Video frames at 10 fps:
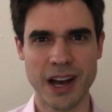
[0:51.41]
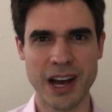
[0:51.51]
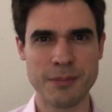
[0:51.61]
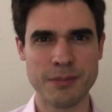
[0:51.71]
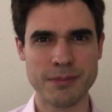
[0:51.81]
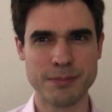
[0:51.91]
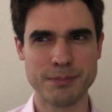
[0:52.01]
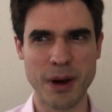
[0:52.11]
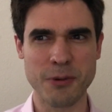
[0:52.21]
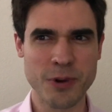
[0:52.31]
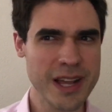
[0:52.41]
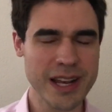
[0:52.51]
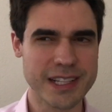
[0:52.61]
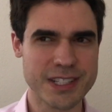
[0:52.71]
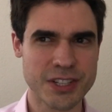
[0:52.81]
but
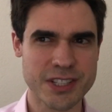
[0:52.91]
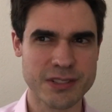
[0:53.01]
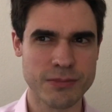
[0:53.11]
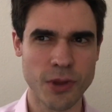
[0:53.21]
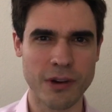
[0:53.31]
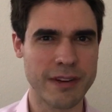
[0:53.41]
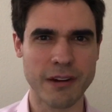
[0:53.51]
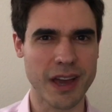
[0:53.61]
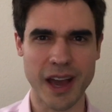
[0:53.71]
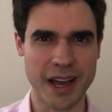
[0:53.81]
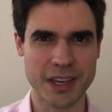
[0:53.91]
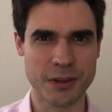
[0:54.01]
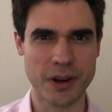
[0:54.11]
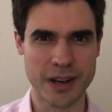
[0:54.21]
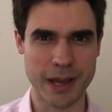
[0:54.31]
really it's just not a very
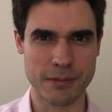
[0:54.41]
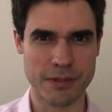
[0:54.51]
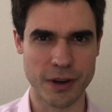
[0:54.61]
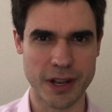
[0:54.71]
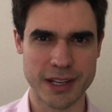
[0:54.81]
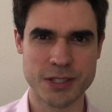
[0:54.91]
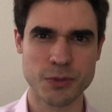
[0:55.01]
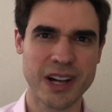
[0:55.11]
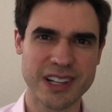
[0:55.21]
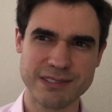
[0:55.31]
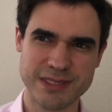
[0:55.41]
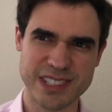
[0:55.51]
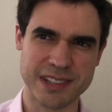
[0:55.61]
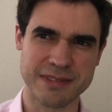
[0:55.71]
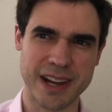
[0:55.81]
accurate name for it, as well
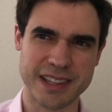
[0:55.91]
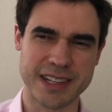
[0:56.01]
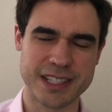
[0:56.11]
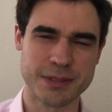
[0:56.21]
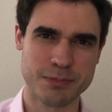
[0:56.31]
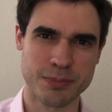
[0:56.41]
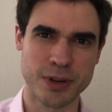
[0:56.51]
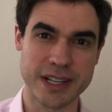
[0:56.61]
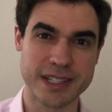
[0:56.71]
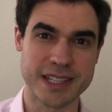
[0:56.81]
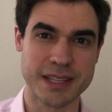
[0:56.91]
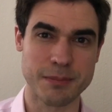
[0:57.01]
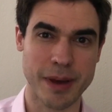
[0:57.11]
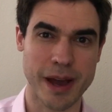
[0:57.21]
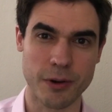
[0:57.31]
as the fact that it's pretty
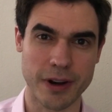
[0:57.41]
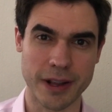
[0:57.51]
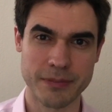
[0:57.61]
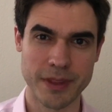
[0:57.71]
disempowering.